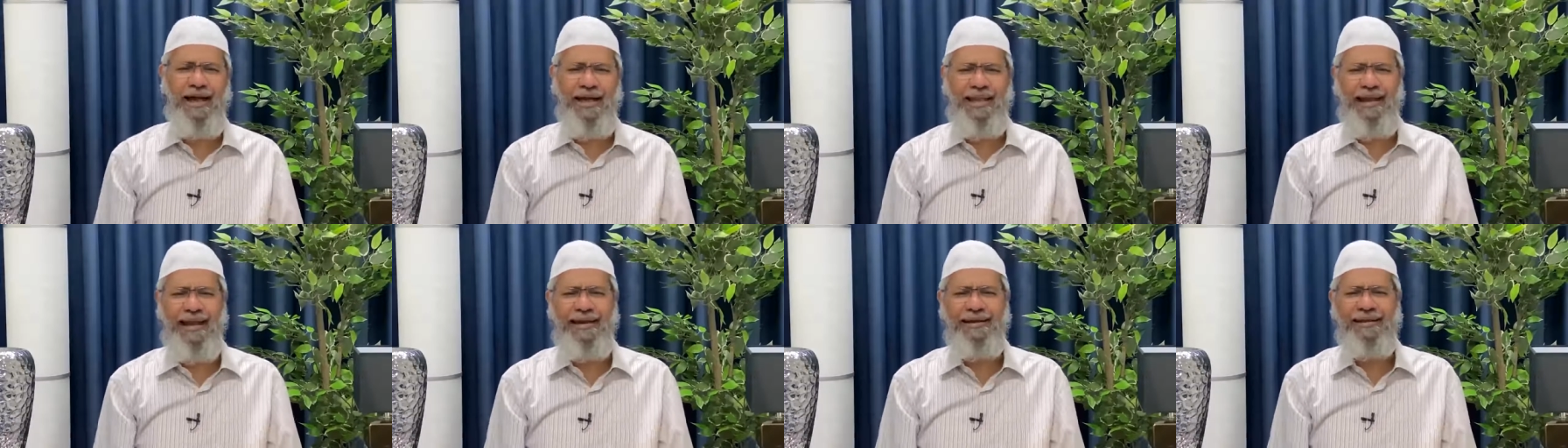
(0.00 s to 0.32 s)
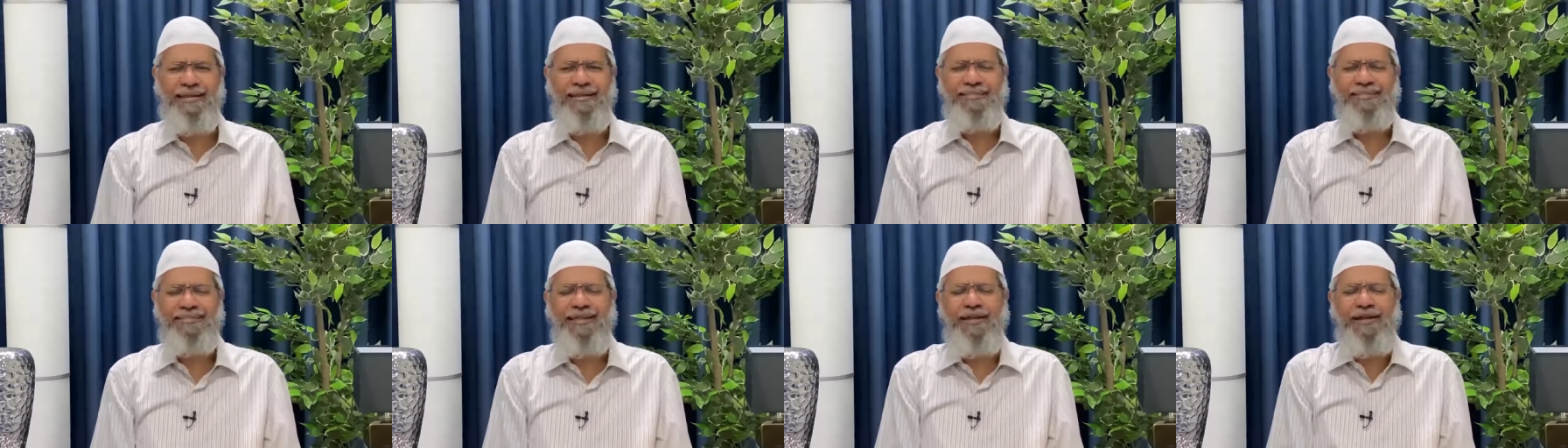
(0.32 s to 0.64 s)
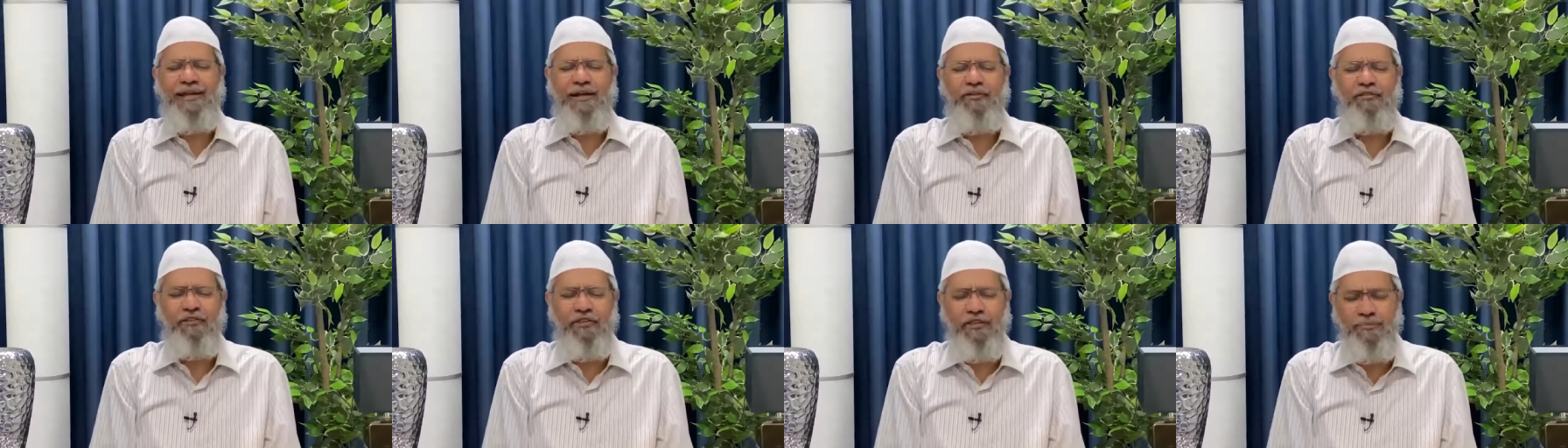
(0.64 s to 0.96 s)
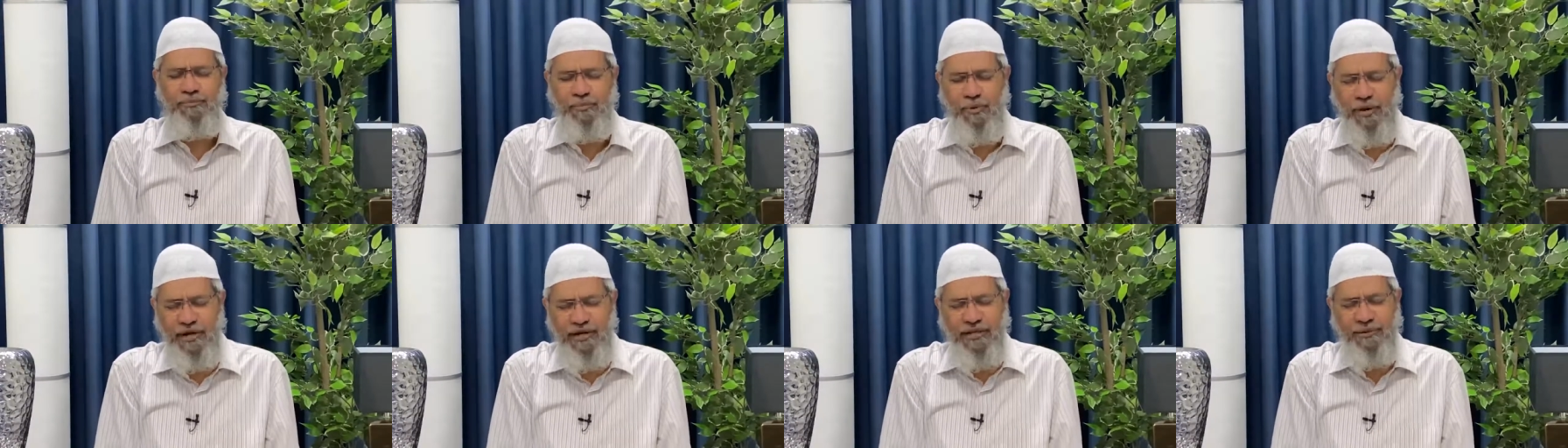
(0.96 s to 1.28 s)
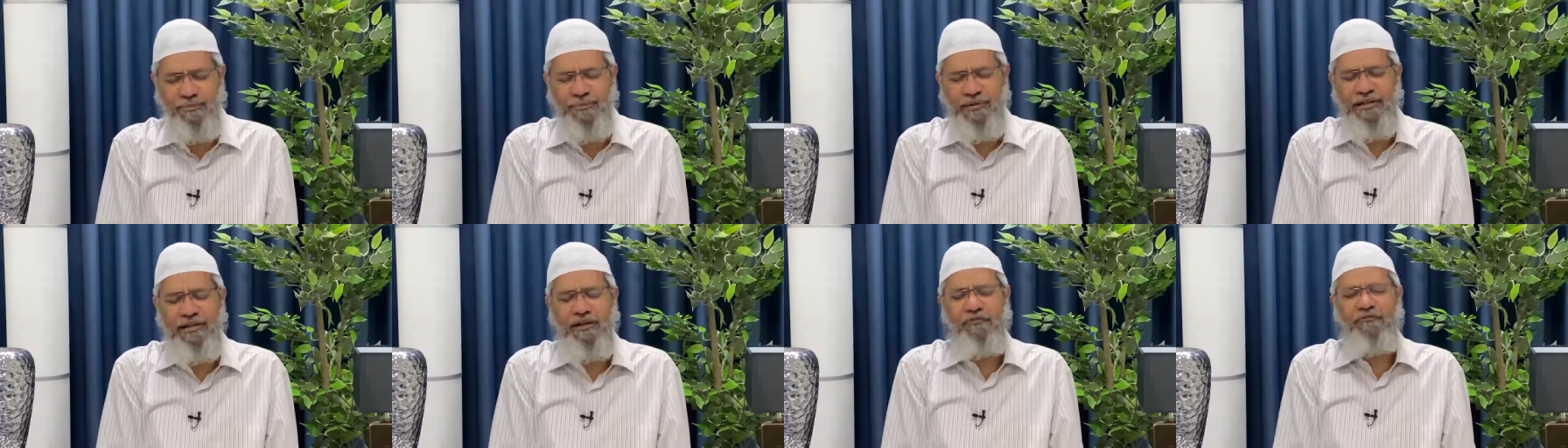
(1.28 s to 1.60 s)
and I didn't think it was
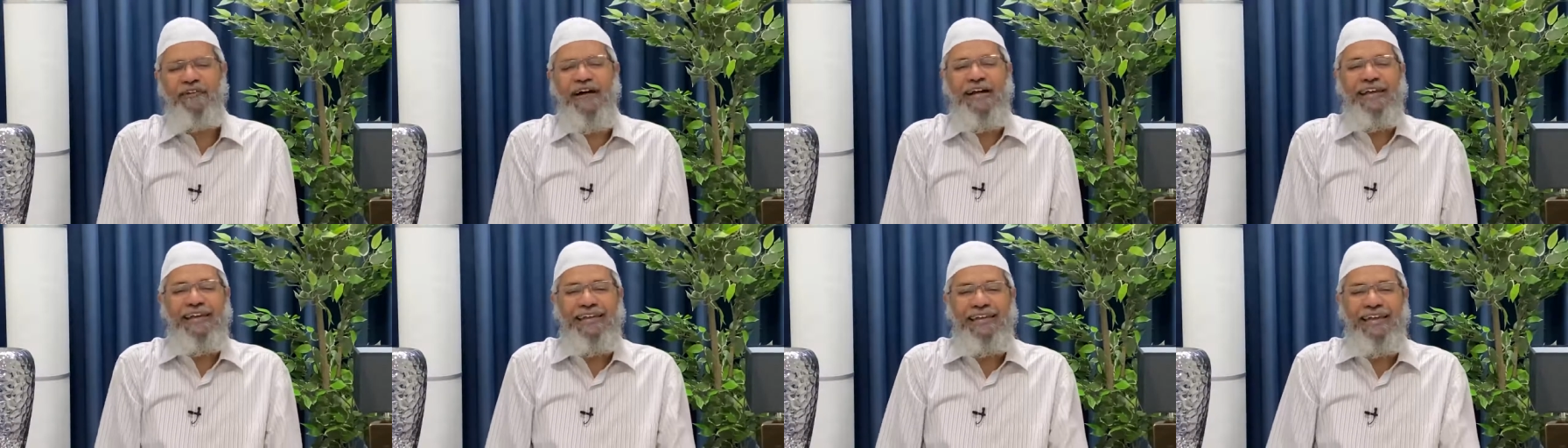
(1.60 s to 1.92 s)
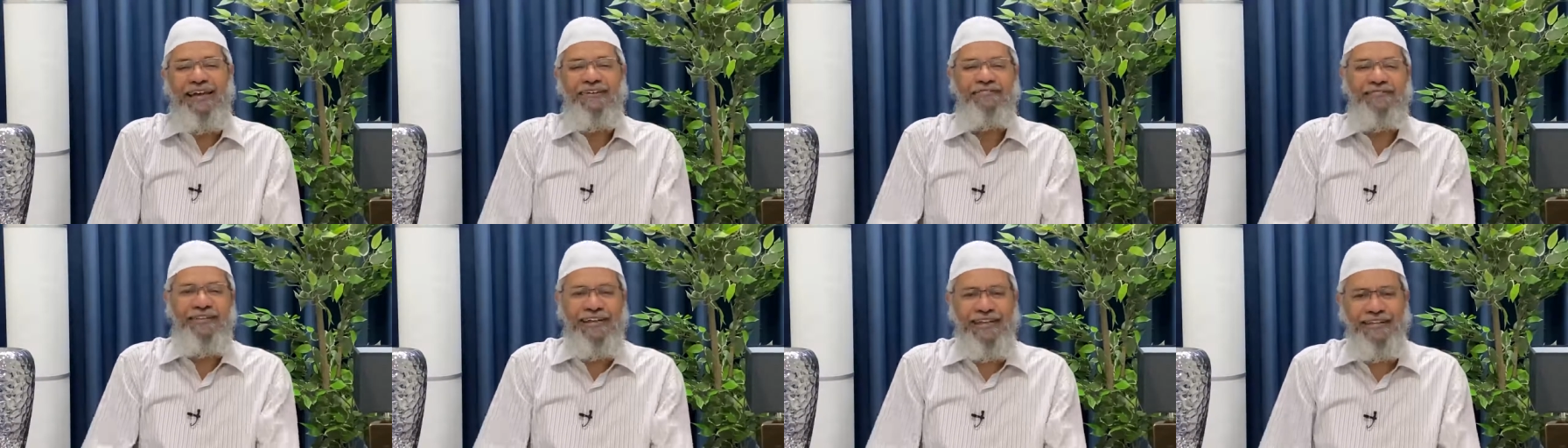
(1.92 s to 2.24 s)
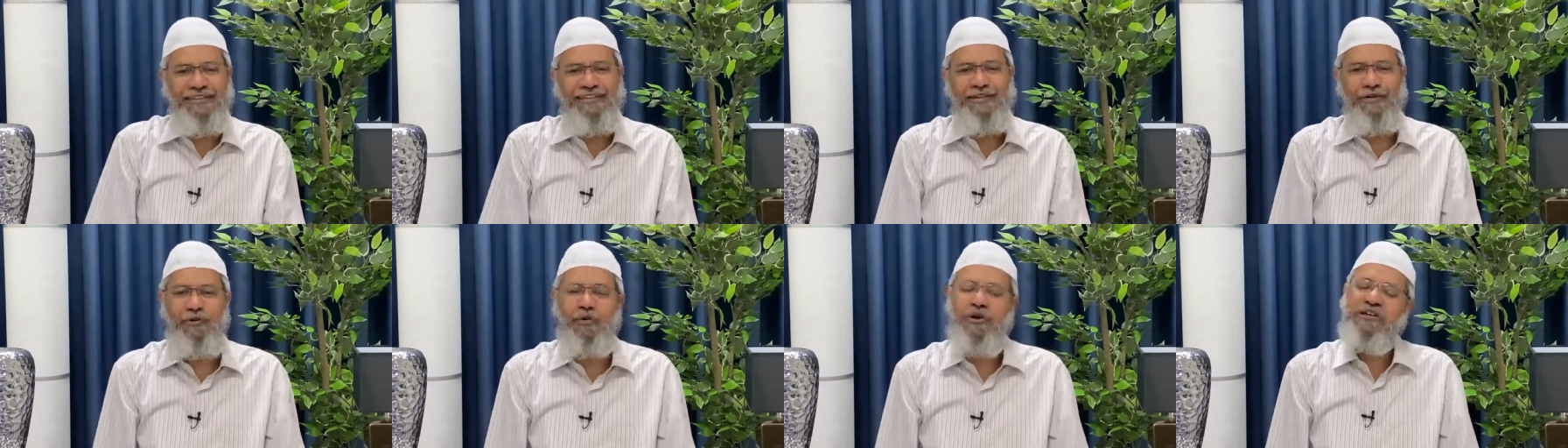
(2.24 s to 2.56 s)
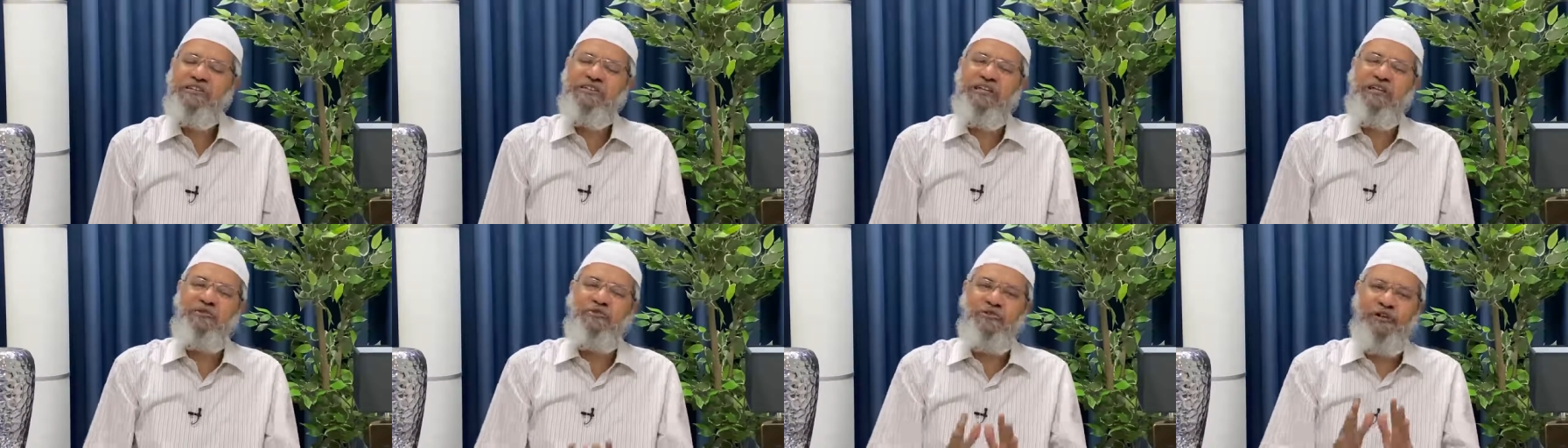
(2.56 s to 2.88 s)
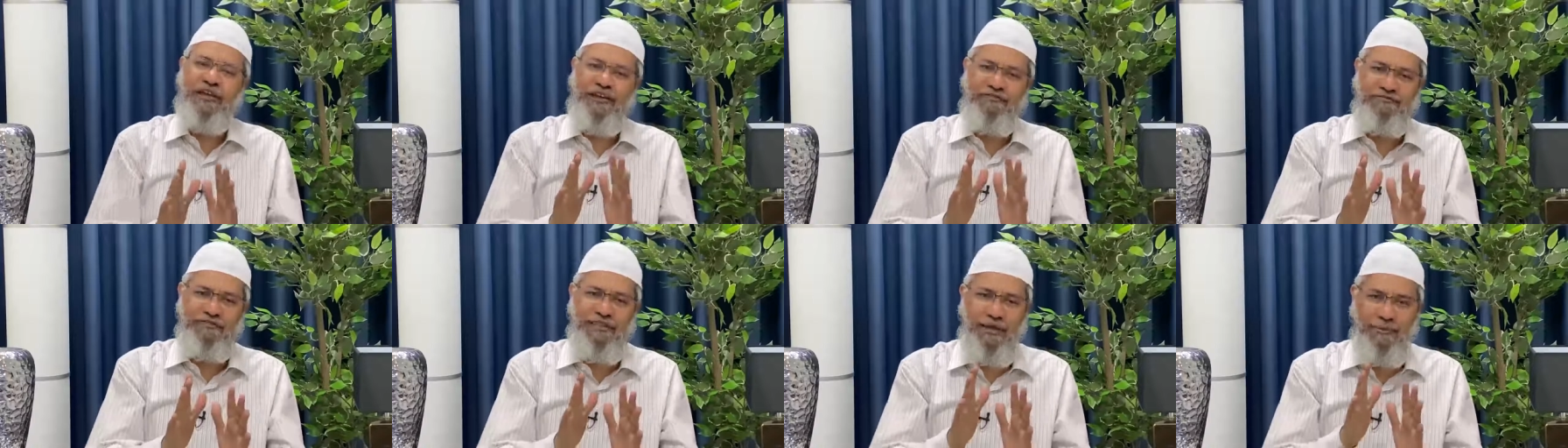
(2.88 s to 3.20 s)
important, but now finally I've taken the question
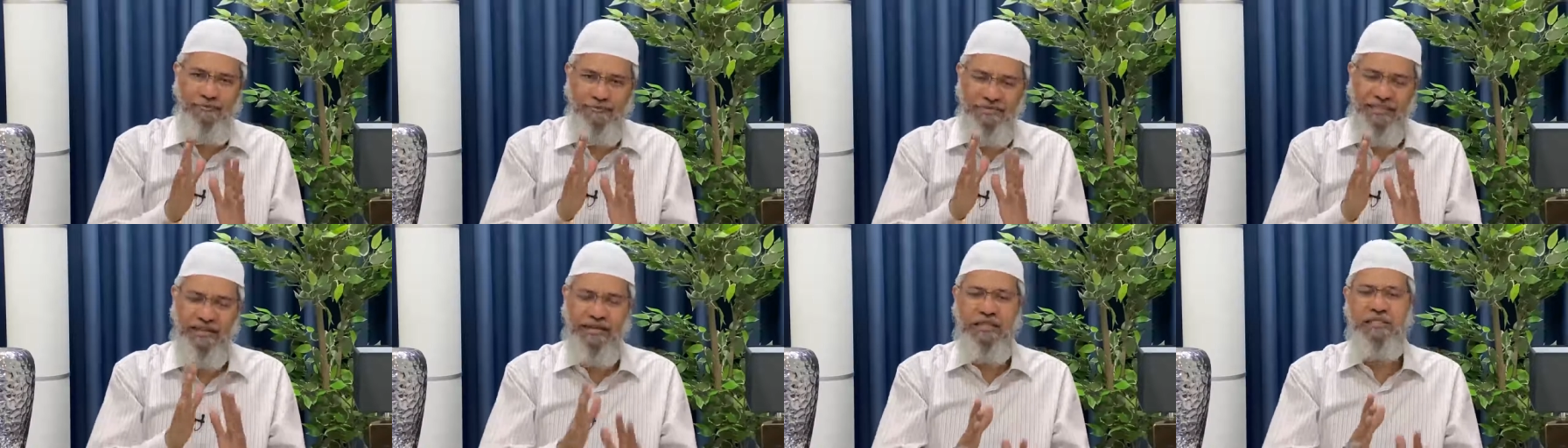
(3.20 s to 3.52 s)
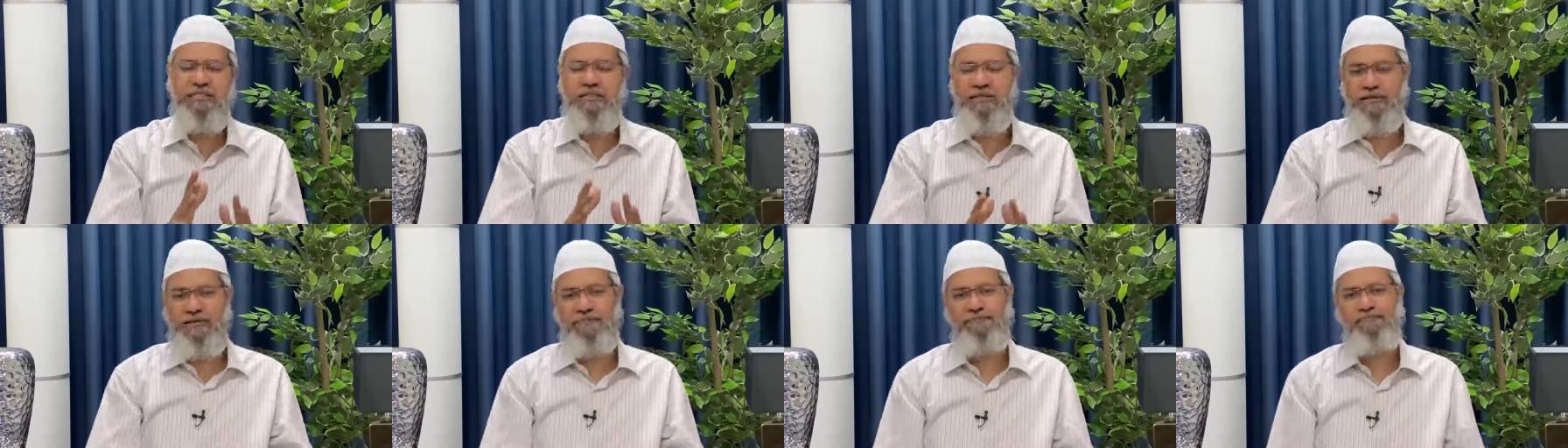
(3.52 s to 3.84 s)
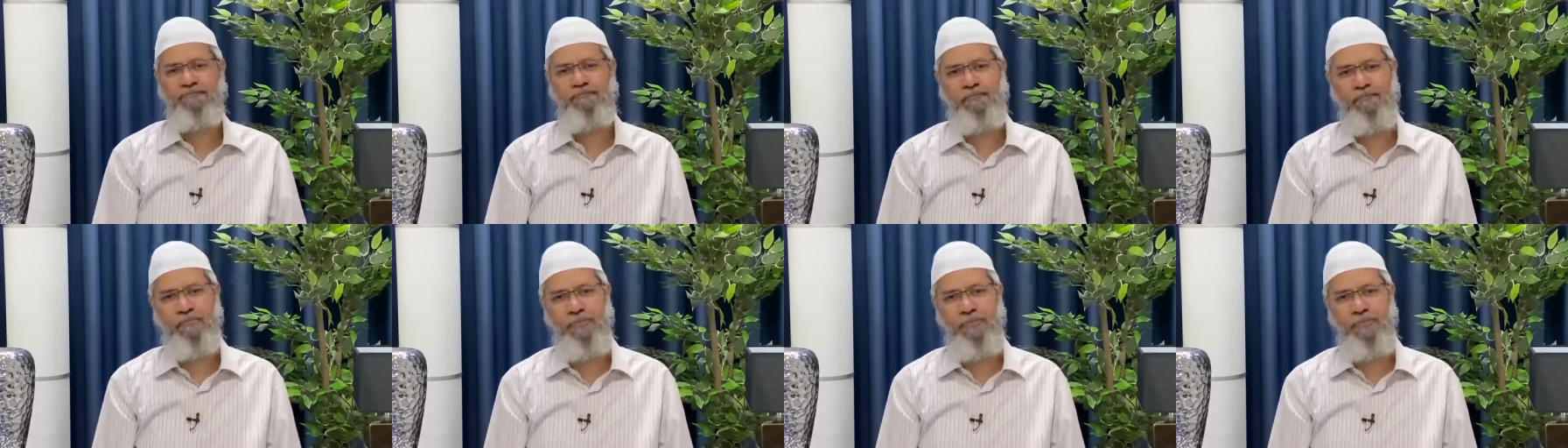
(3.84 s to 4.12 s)
to give them the reason.